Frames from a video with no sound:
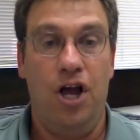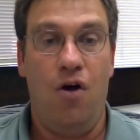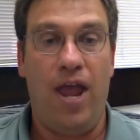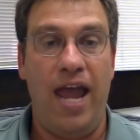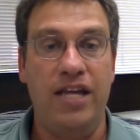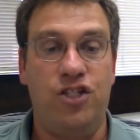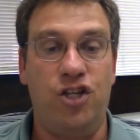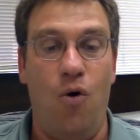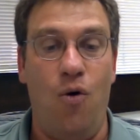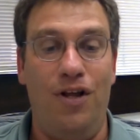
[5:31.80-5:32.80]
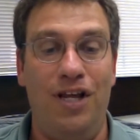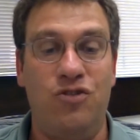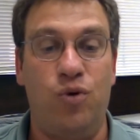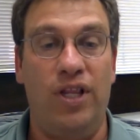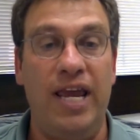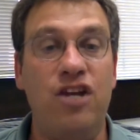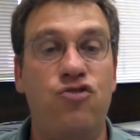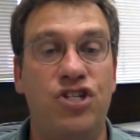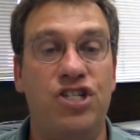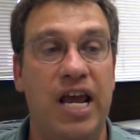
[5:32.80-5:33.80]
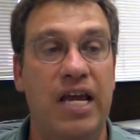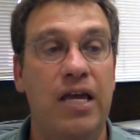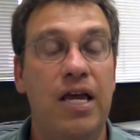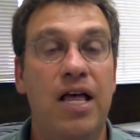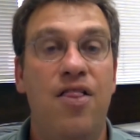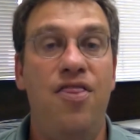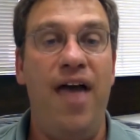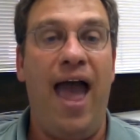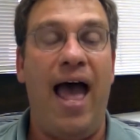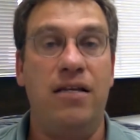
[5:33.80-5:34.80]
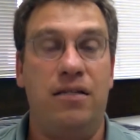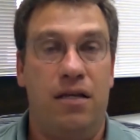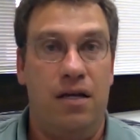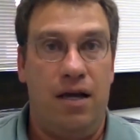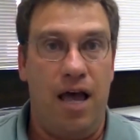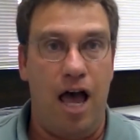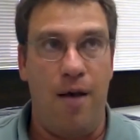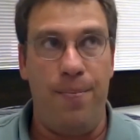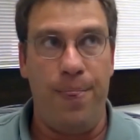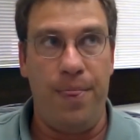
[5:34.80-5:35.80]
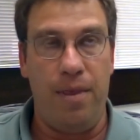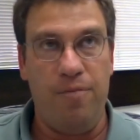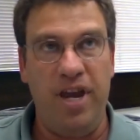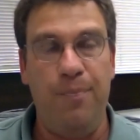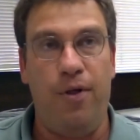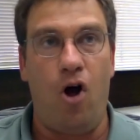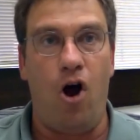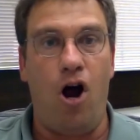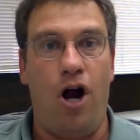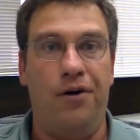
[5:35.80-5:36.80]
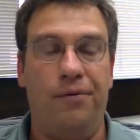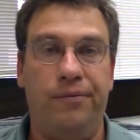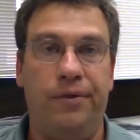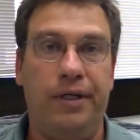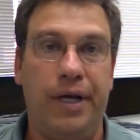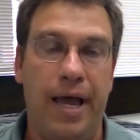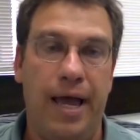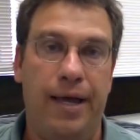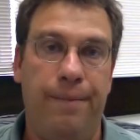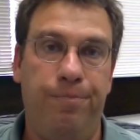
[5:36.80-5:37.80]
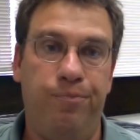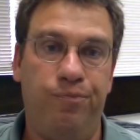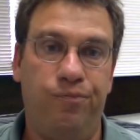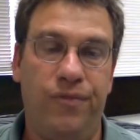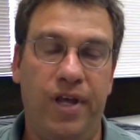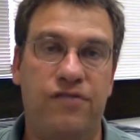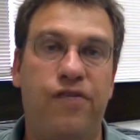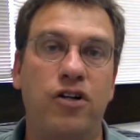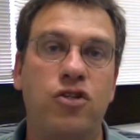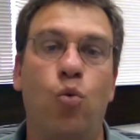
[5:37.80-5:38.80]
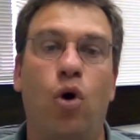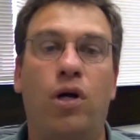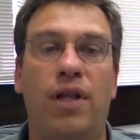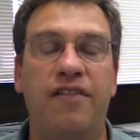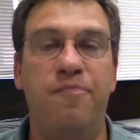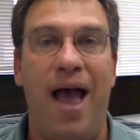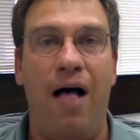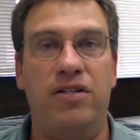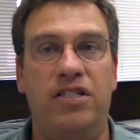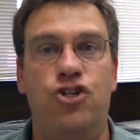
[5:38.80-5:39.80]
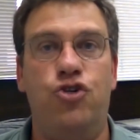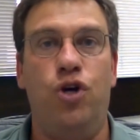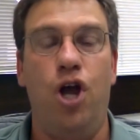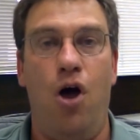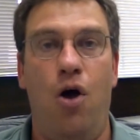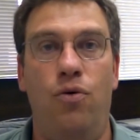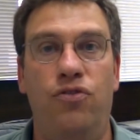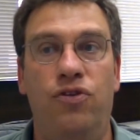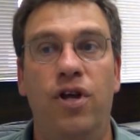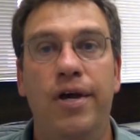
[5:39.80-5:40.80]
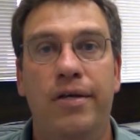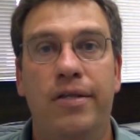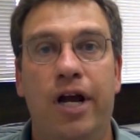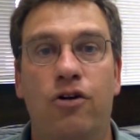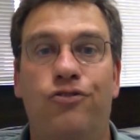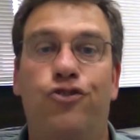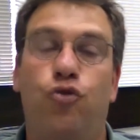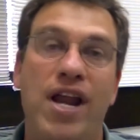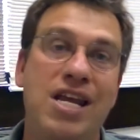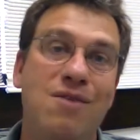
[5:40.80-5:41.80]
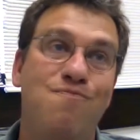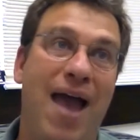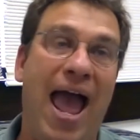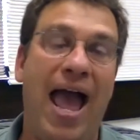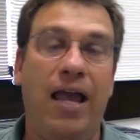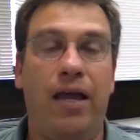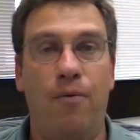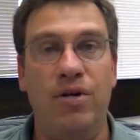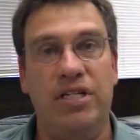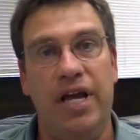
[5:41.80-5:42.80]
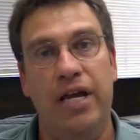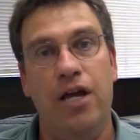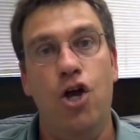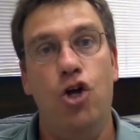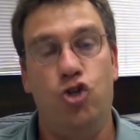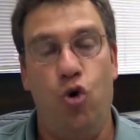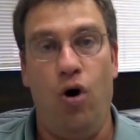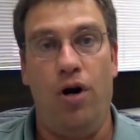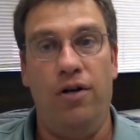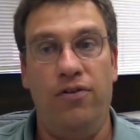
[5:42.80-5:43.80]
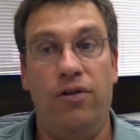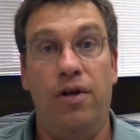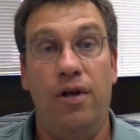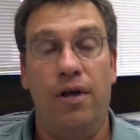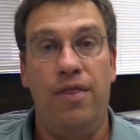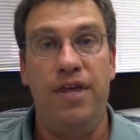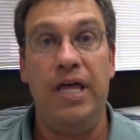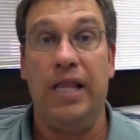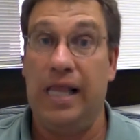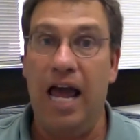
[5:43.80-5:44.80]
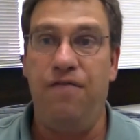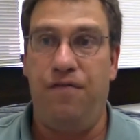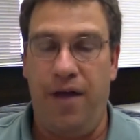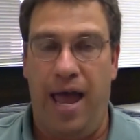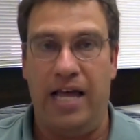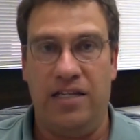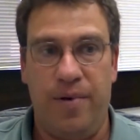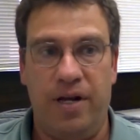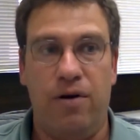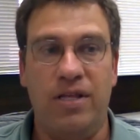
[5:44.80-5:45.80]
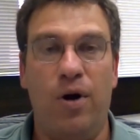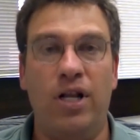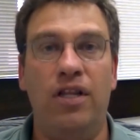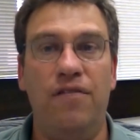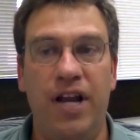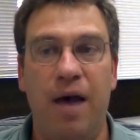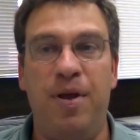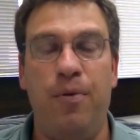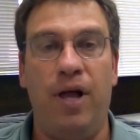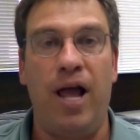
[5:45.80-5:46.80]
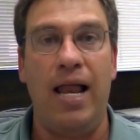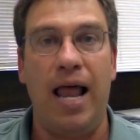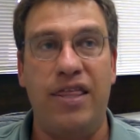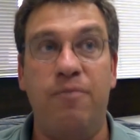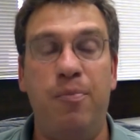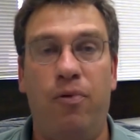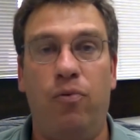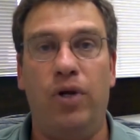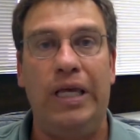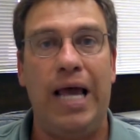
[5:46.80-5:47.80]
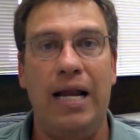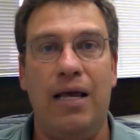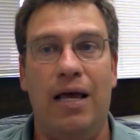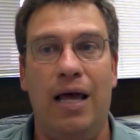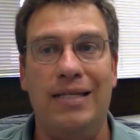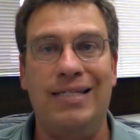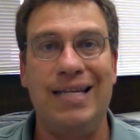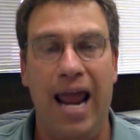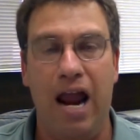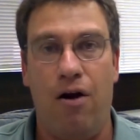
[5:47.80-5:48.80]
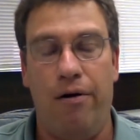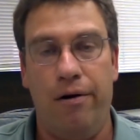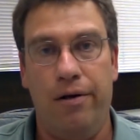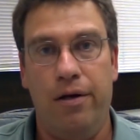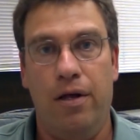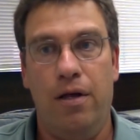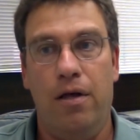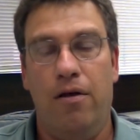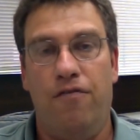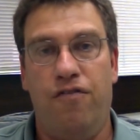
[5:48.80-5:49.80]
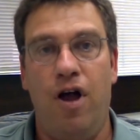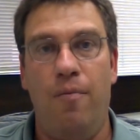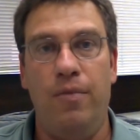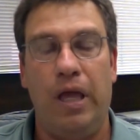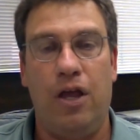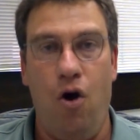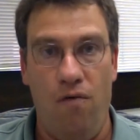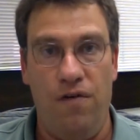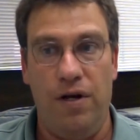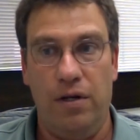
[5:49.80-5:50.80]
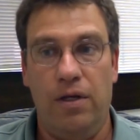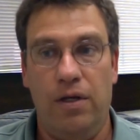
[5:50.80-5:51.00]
Okay, so it's really interesting that people are, as far as the work-life balance issue goes, they're trending back, I would say, towards the life aspect, right? They want to live it up. I think people really got a scare from COVID.